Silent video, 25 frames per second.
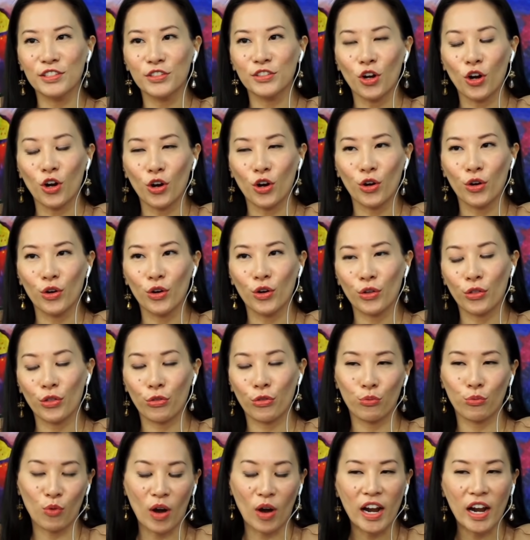are
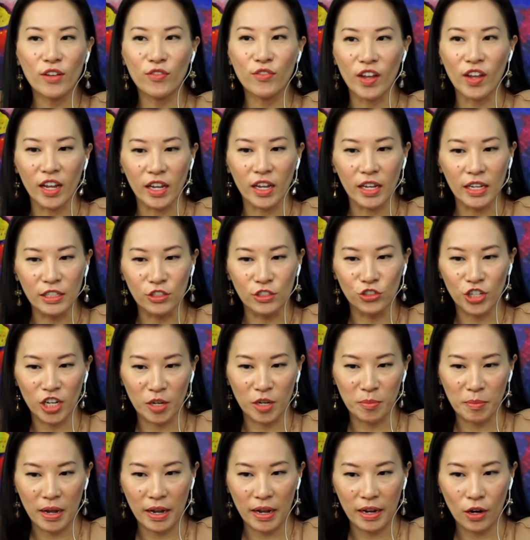thriving in
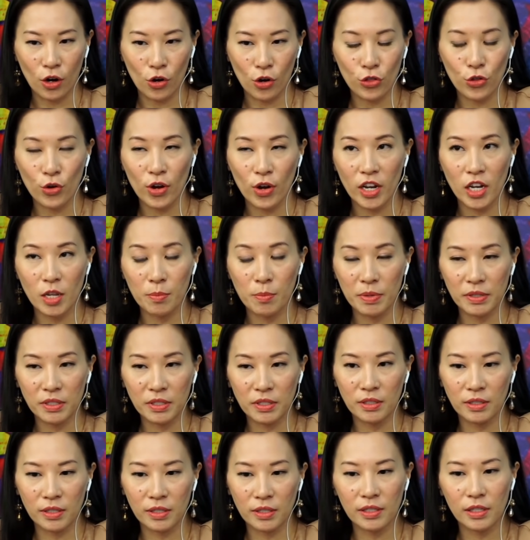Chiang Mai? Are there any
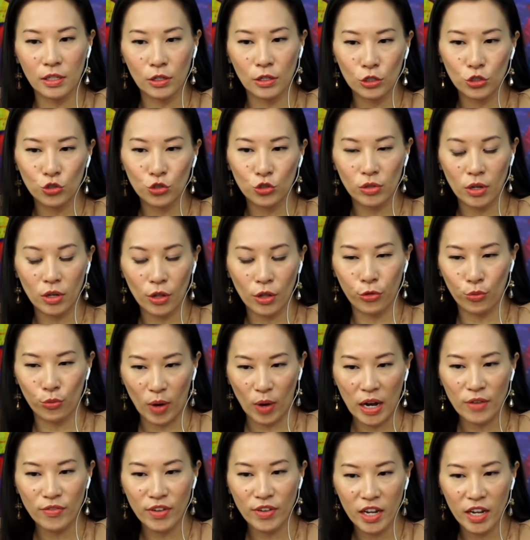businesses that are
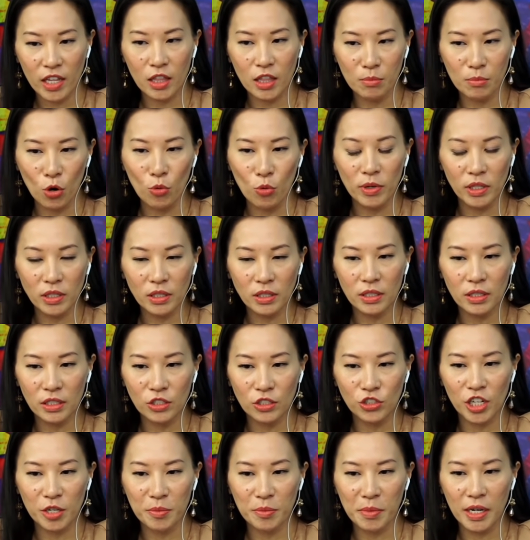thriving at the moment in
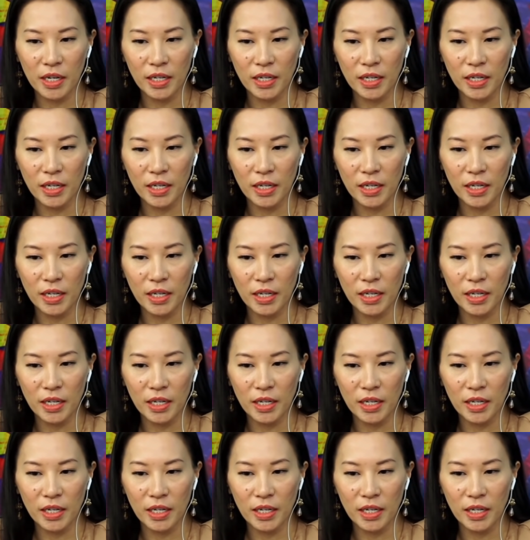Chiang Mai?